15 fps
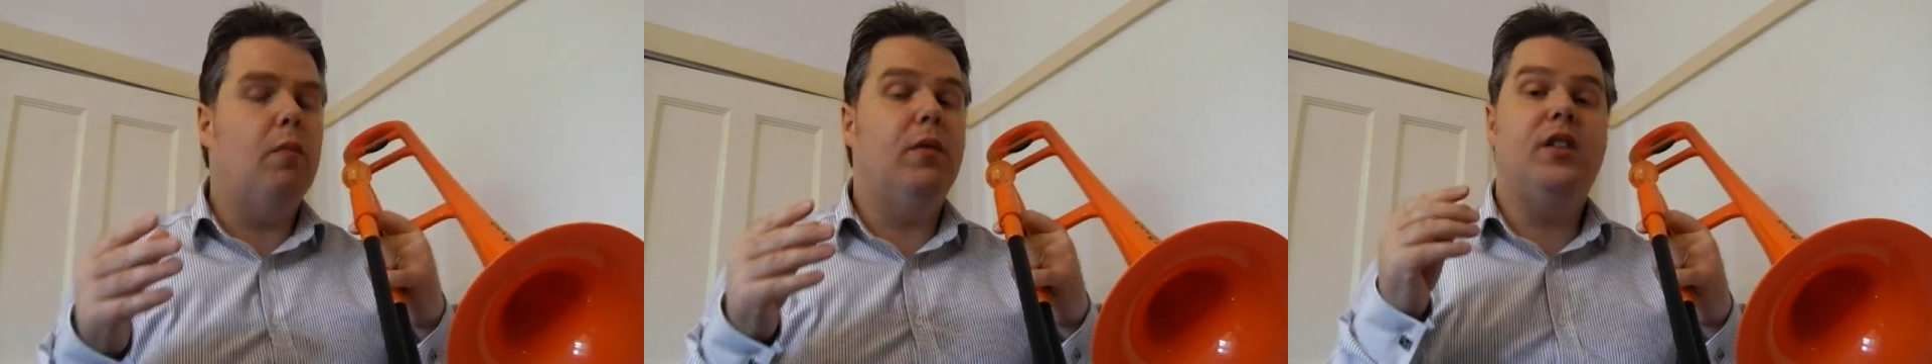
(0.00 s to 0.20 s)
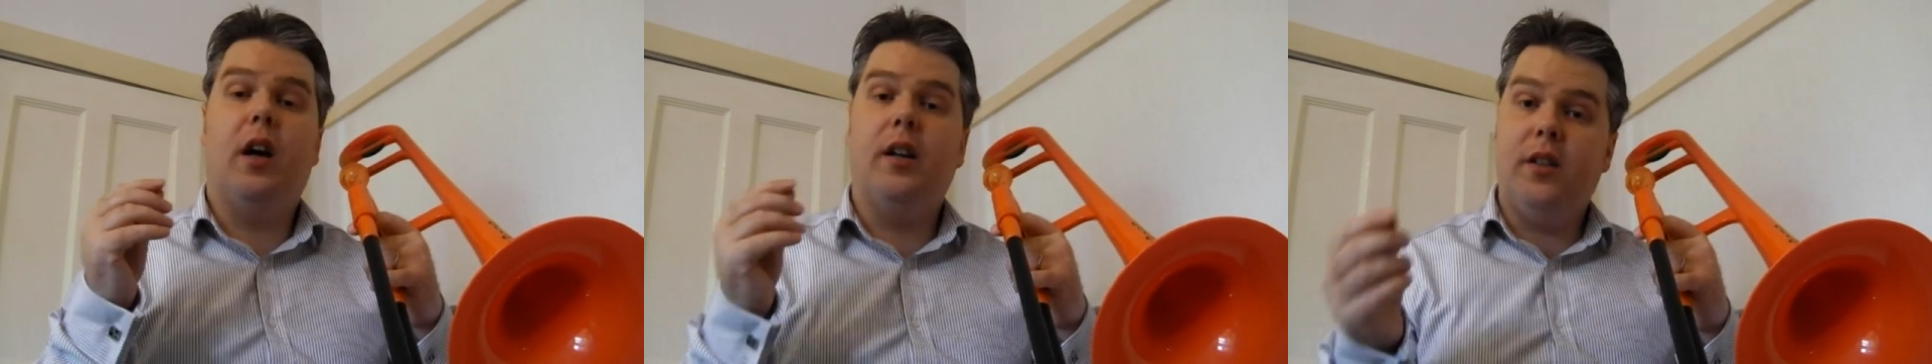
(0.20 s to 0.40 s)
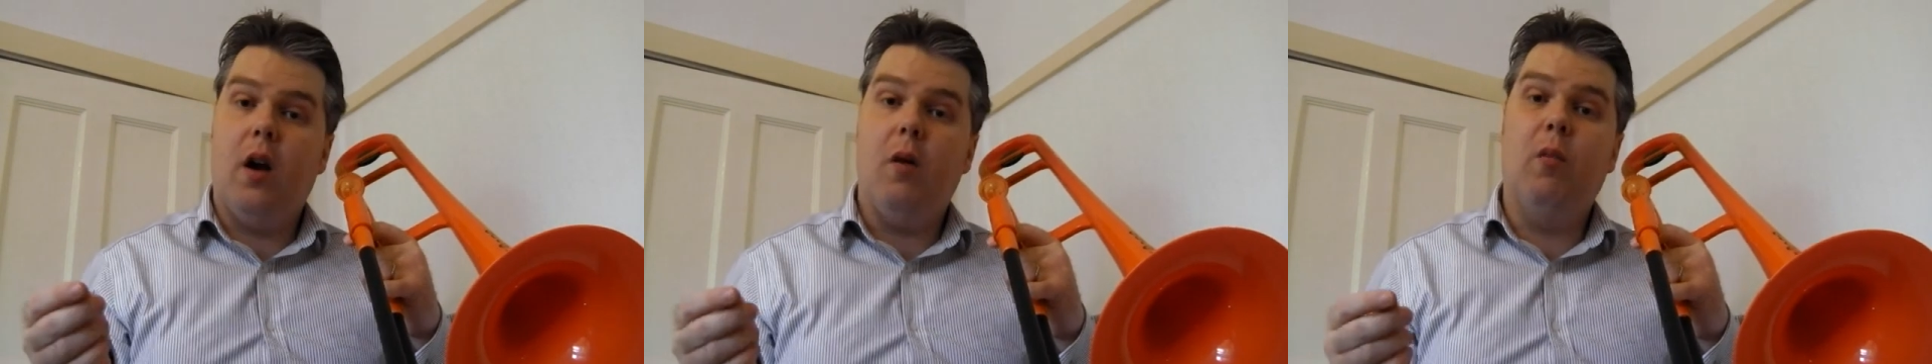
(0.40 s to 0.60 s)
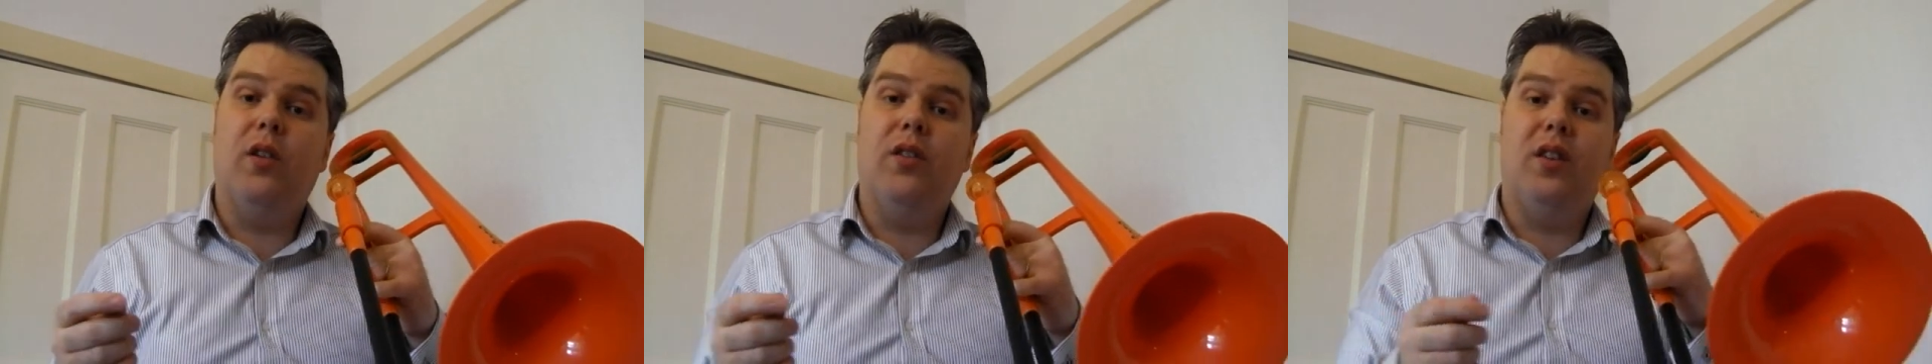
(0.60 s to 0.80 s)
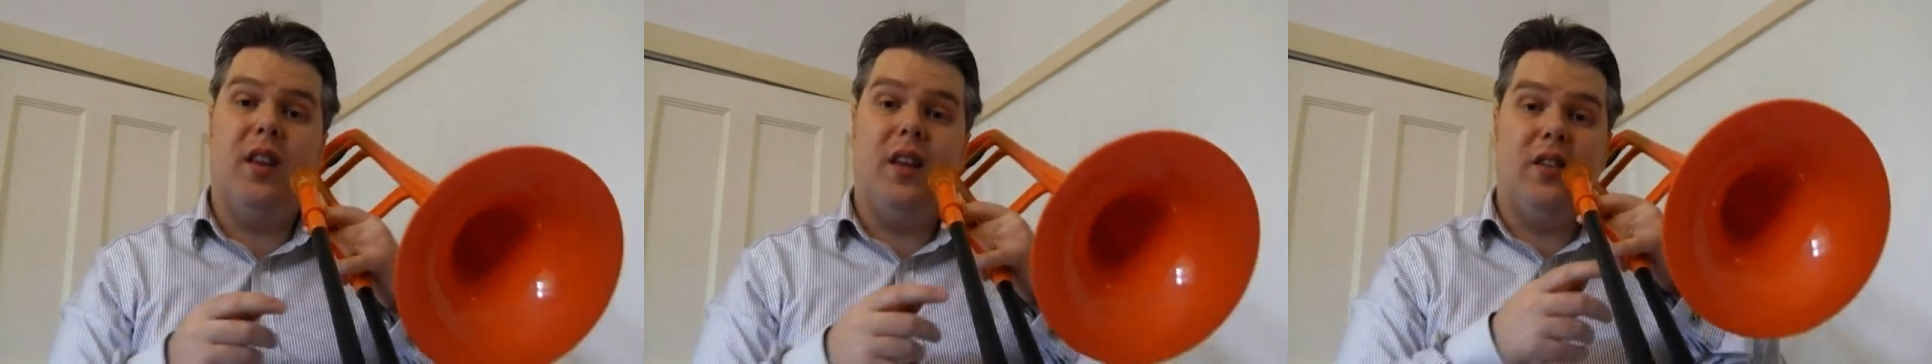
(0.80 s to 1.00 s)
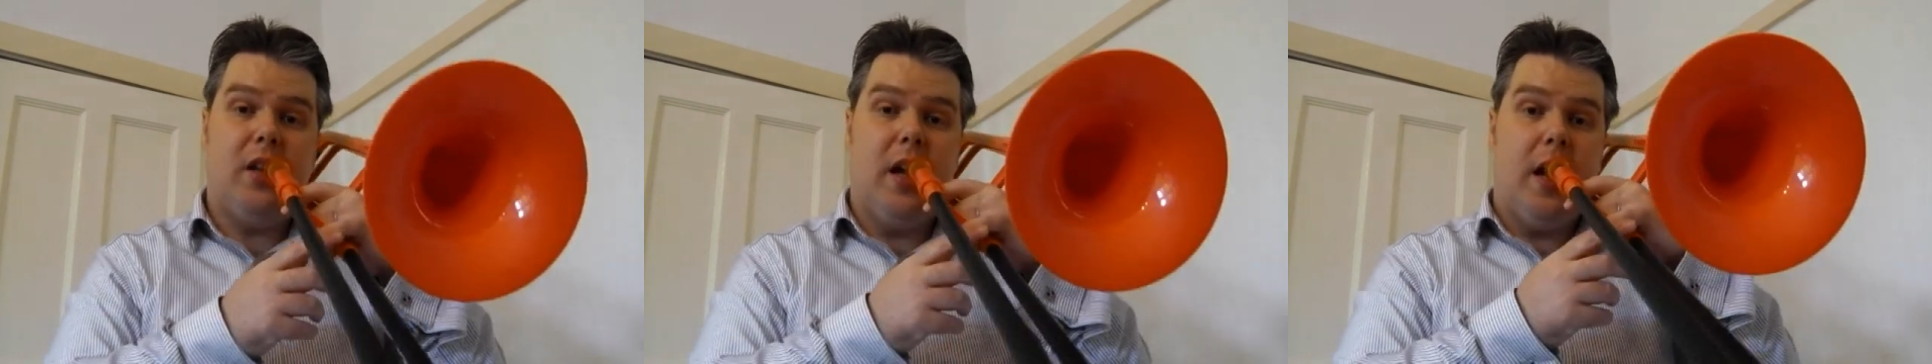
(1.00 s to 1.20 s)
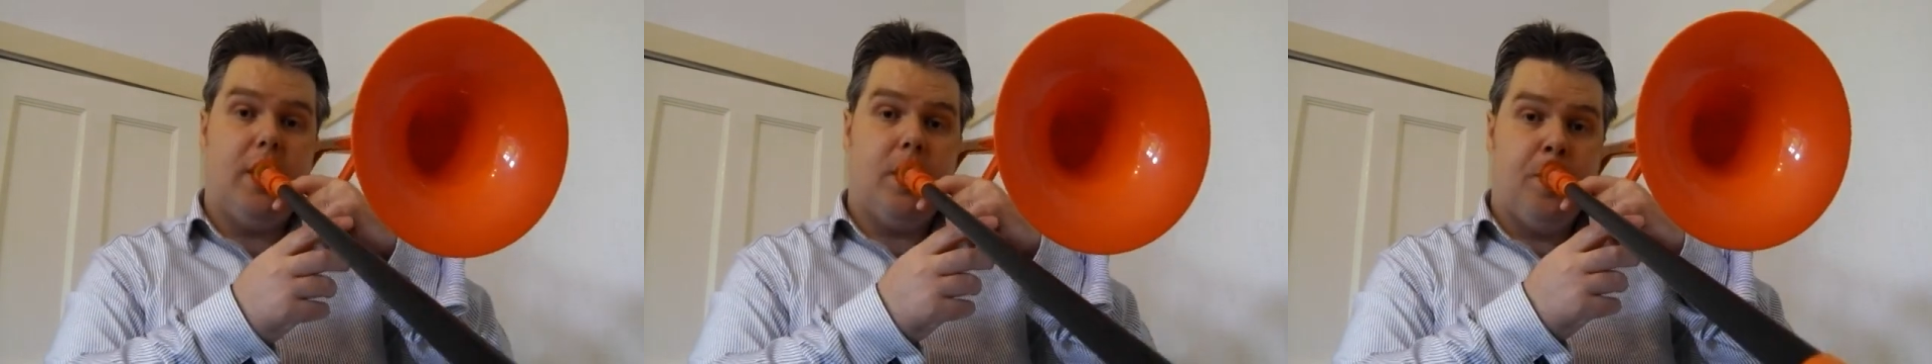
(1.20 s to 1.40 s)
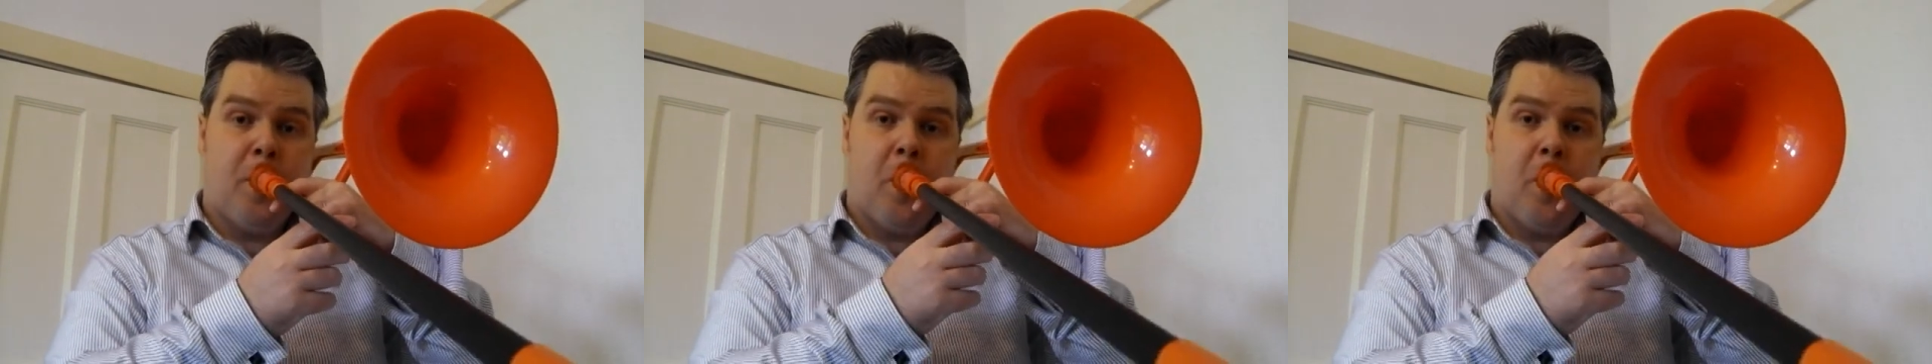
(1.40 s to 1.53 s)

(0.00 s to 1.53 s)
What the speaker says: which I don't want at this stage.